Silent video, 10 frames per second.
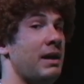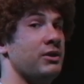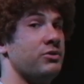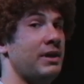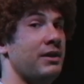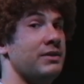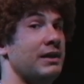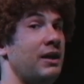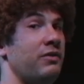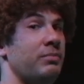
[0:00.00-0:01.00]
to menstruate
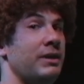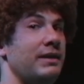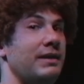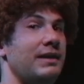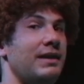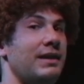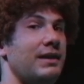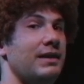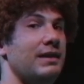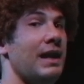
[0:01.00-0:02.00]
herself, but
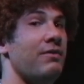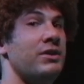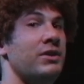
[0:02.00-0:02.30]
never